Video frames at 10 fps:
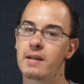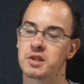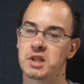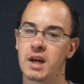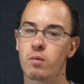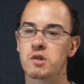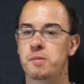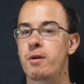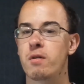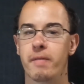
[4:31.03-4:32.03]
The second one,
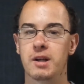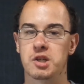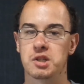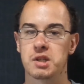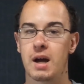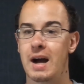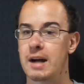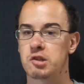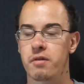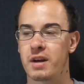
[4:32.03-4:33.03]
Spirit of Vengeance, I
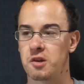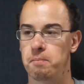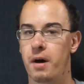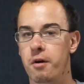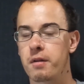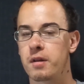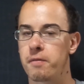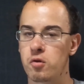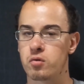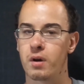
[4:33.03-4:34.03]
actually think is better than the
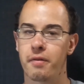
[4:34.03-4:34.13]
first one.